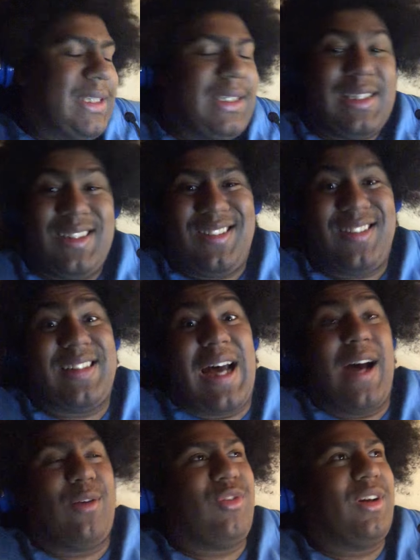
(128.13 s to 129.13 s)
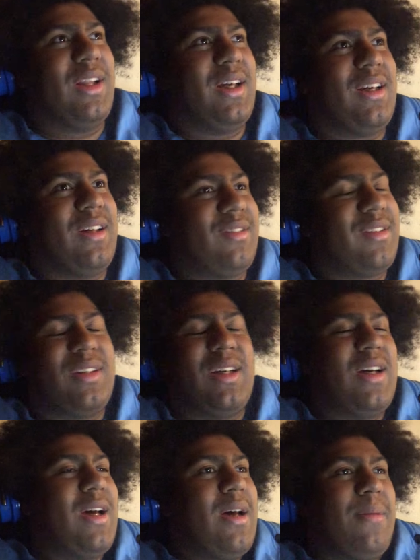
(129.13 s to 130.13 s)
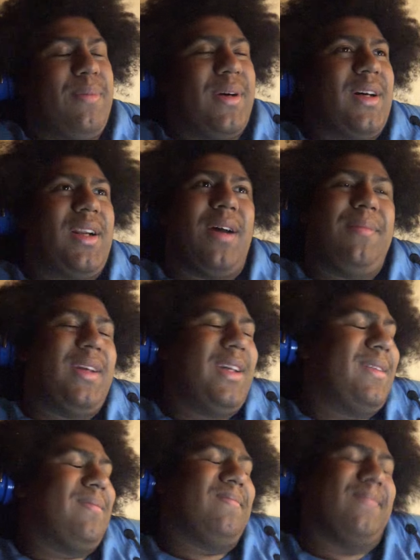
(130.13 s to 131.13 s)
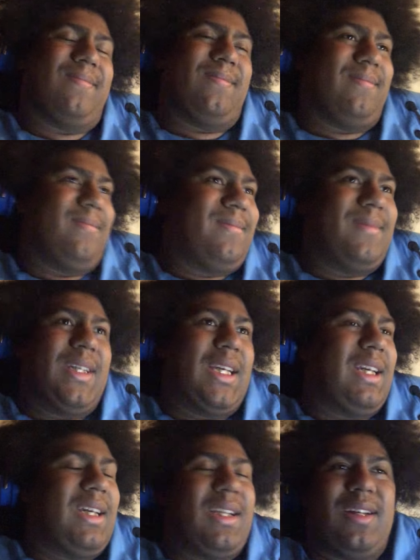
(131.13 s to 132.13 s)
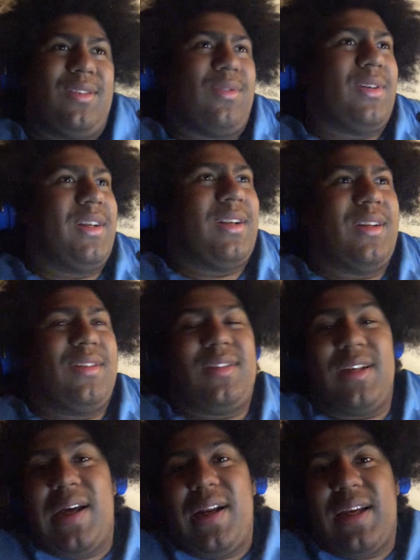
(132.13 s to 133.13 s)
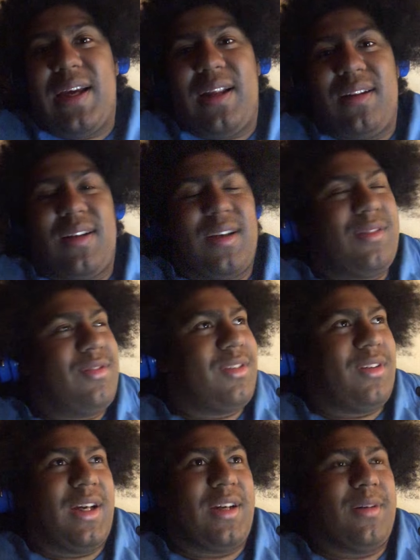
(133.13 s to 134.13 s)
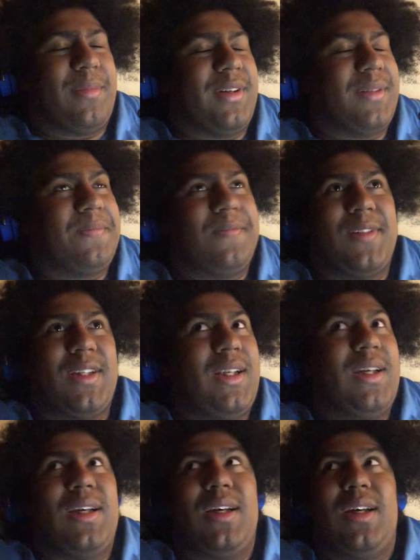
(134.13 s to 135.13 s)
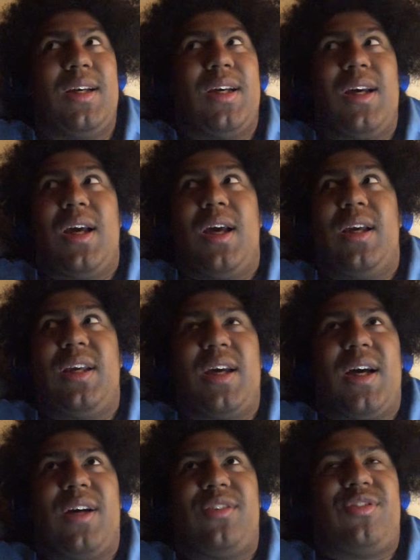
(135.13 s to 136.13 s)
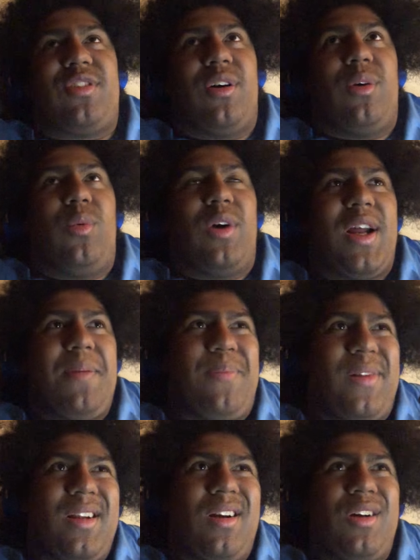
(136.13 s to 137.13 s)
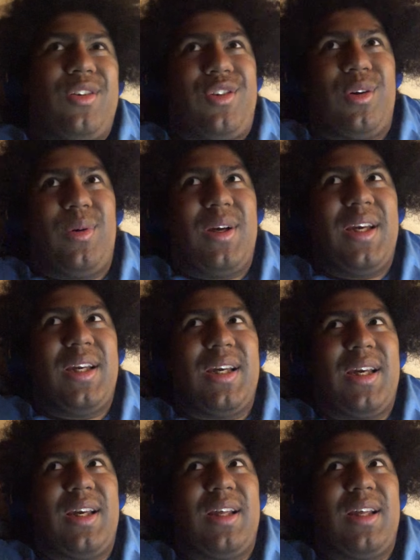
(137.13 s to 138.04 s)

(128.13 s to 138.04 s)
It's sad, really, because, but I mean, it is what it is. Yet again, like so, like I'm a. Yeah, so what I plan on doing